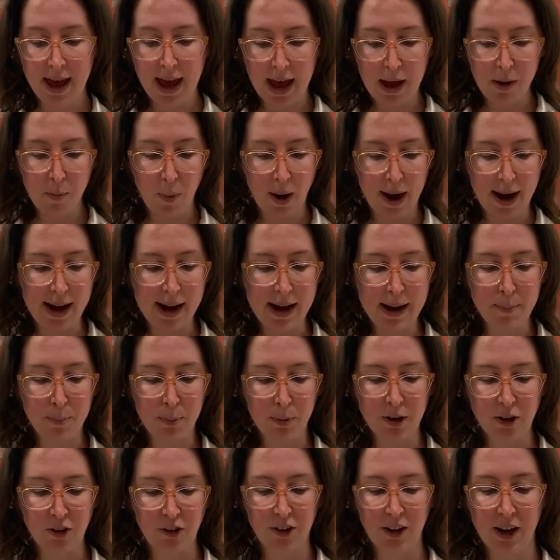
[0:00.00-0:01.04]
and why I
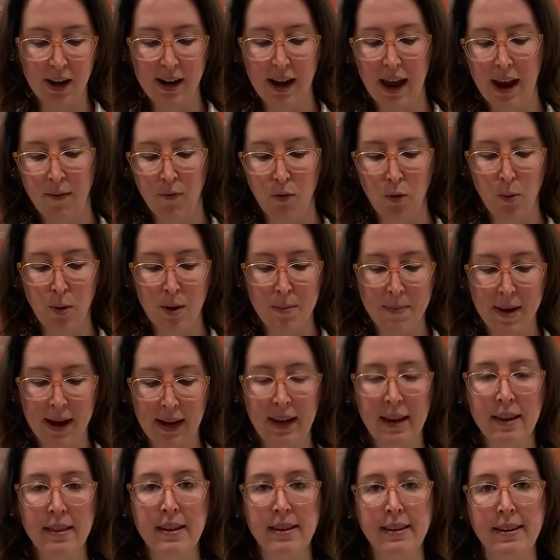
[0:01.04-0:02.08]
appreciate everyone
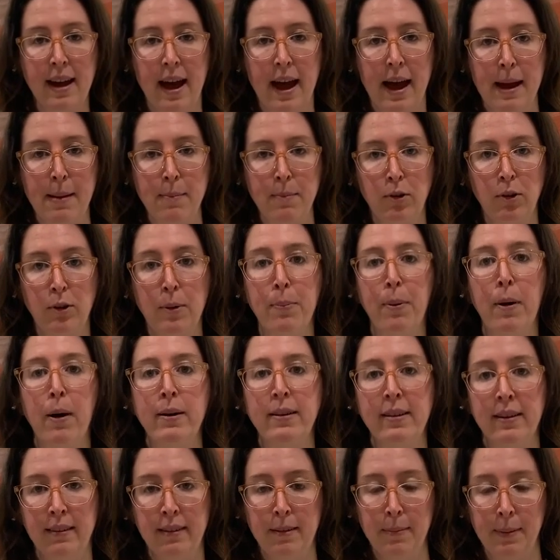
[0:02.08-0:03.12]
making the time to
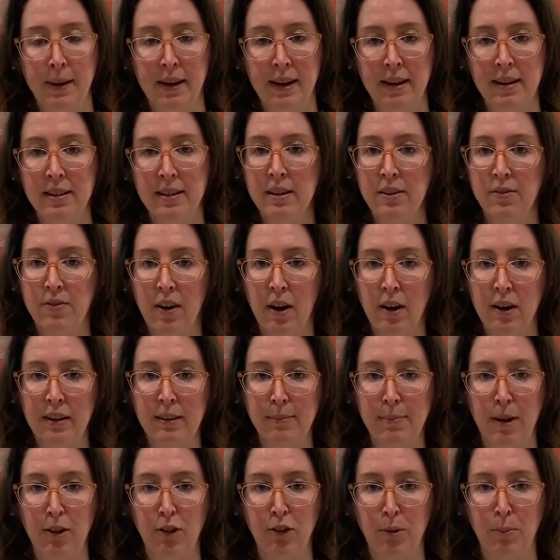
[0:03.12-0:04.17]
participate in this very
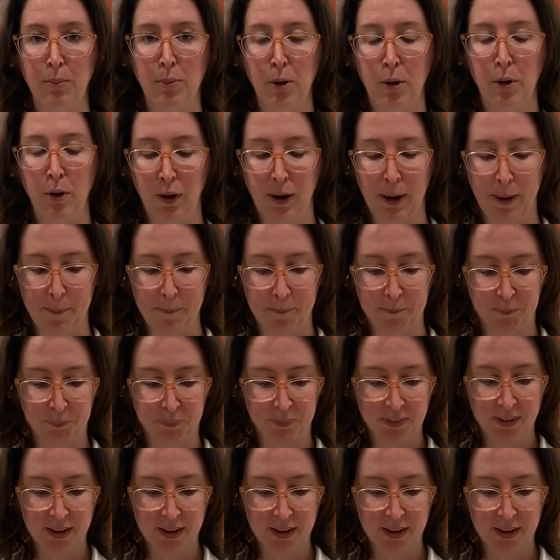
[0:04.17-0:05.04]
special program.